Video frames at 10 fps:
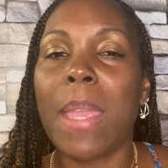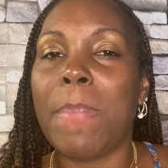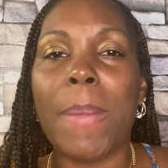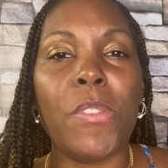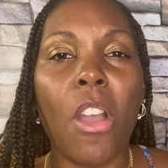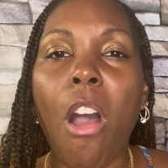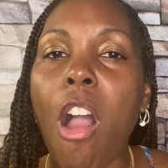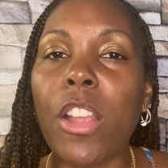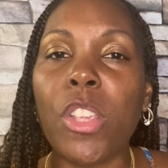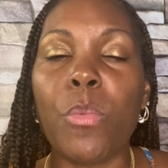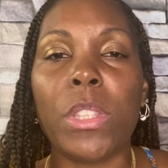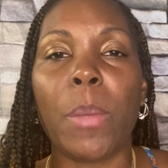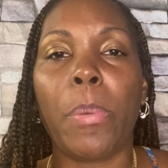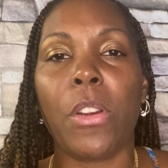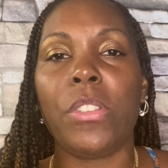Maybe you're arguing with the
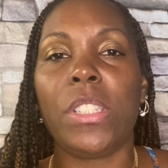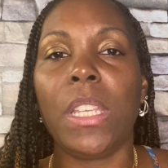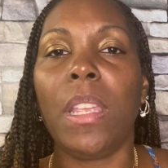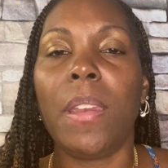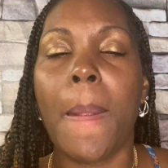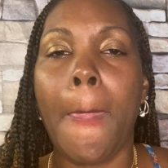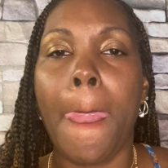person.